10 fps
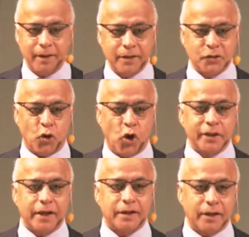So on
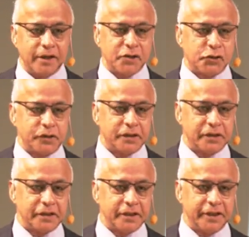that condition,
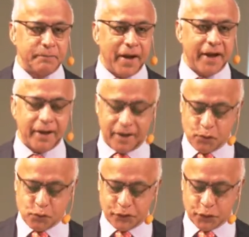the bank
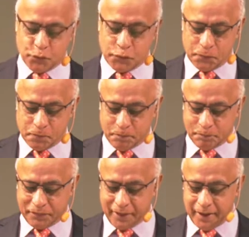account was open.
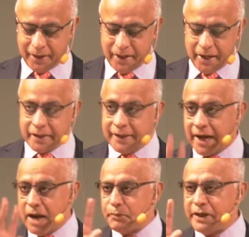The
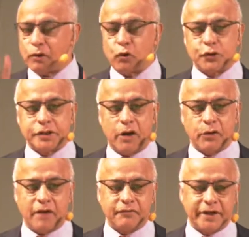company closed down
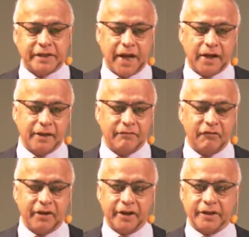after exactly
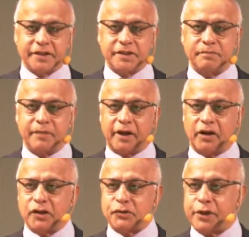3 years
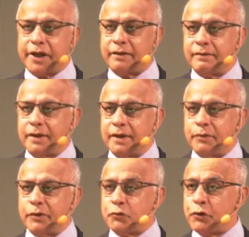because we
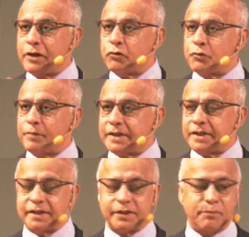were doing good
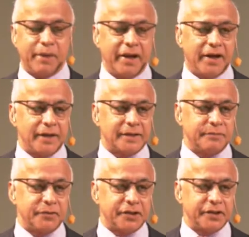business, they were paying
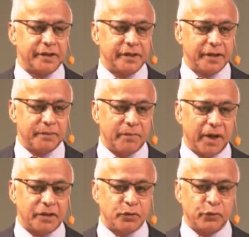customers,
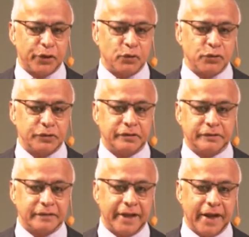but we couldn't
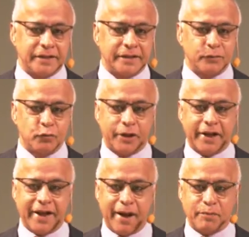get
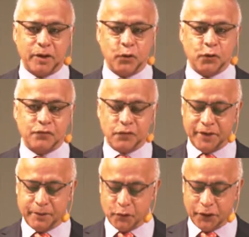working capital loan from
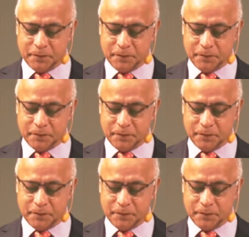anybody.